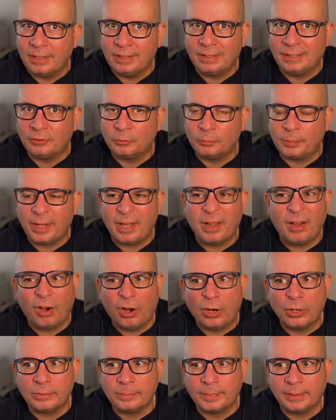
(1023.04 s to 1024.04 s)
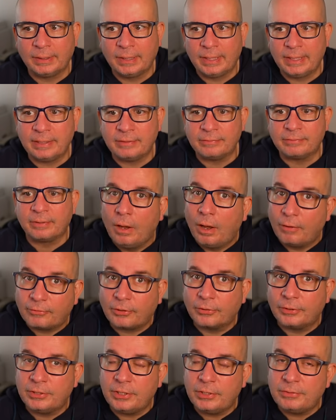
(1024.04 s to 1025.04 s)
a little bit, I believe. I've
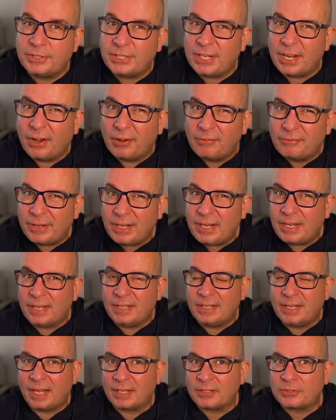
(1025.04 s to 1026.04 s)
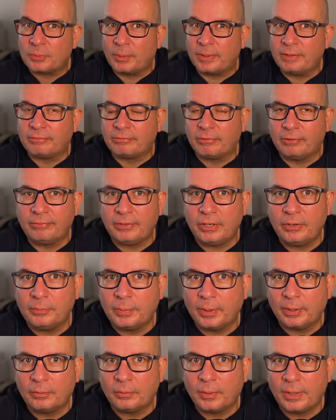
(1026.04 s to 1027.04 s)
got the new CRV in next week for review,
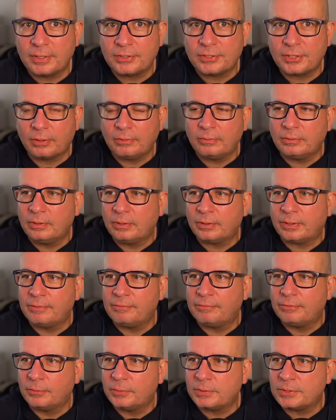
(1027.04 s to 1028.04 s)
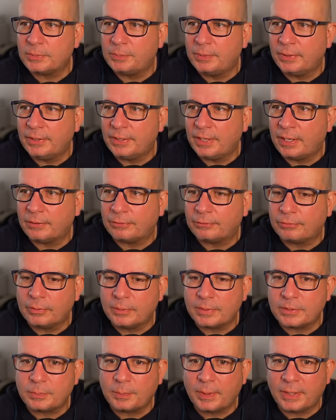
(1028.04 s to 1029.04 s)
by the way, so looking forward to putting that through
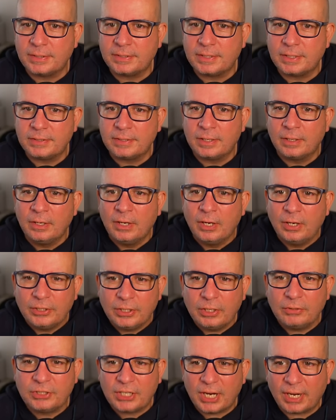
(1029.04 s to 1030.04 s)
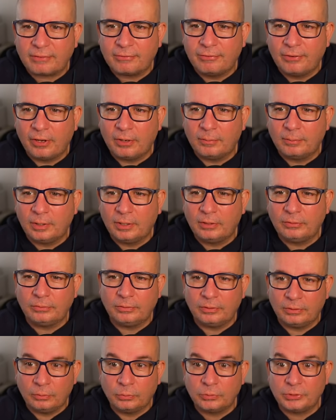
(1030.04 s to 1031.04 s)
its paces. New Czech firm
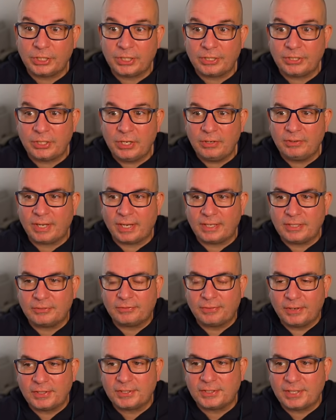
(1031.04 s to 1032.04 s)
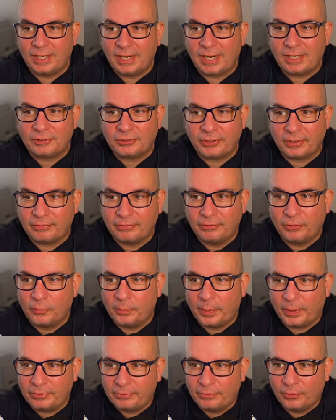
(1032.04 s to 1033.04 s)
launches UK's first electric
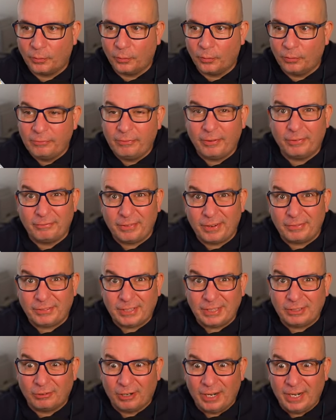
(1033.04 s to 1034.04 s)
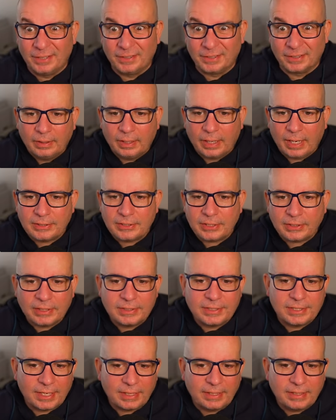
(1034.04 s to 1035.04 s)
4x4 for 50 grand. As you can
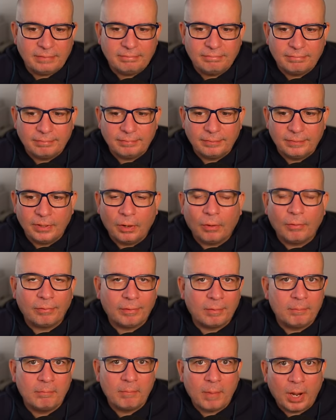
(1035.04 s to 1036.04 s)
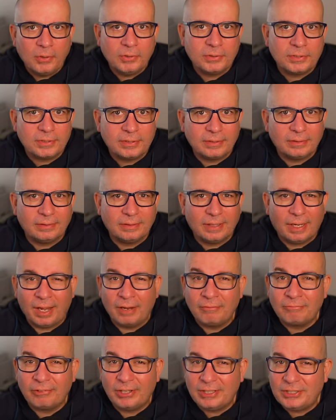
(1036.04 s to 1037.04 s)
see, not the most
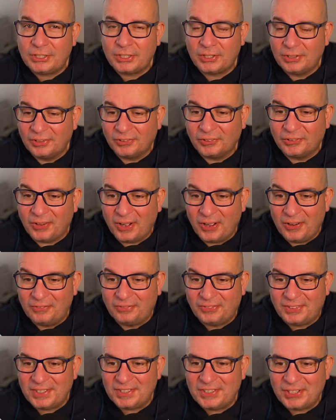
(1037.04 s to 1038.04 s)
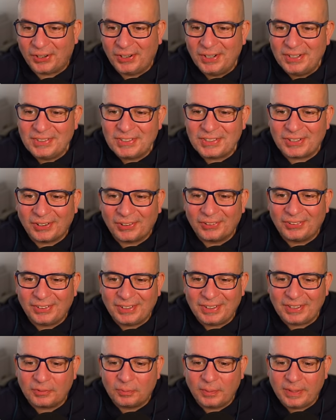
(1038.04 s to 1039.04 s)
original of designs, I
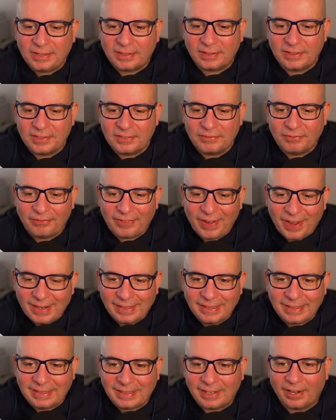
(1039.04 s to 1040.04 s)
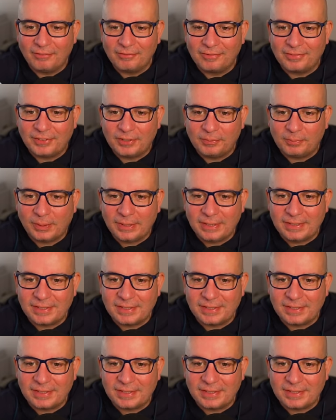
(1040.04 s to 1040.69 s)
think we can fairly comfortably